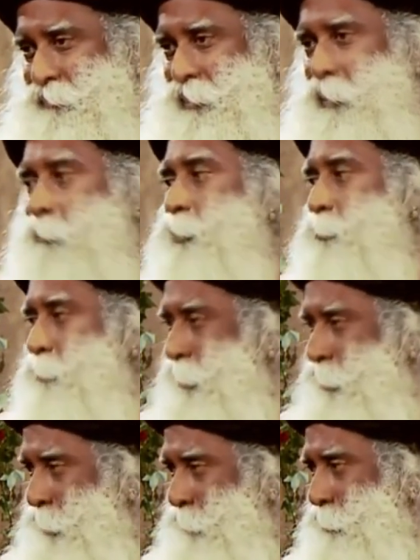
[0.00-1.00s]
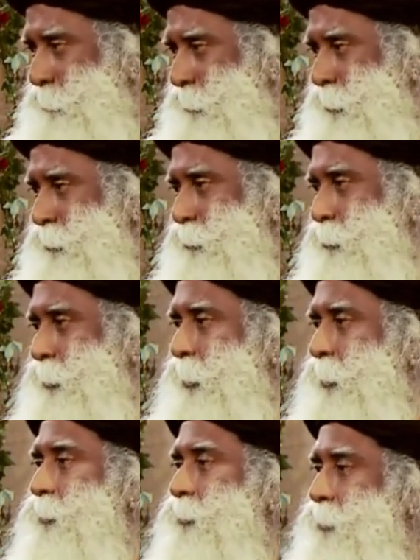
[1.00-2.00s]
there must be a commitment to
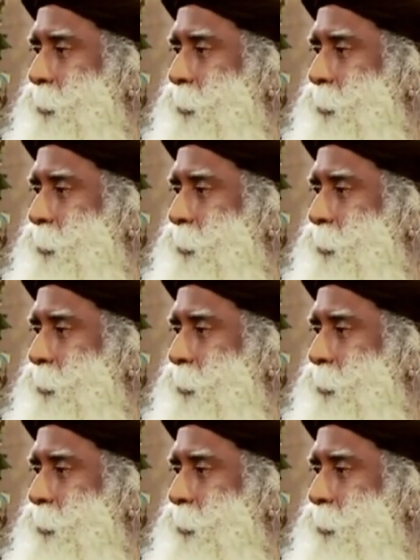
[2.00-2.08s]
create a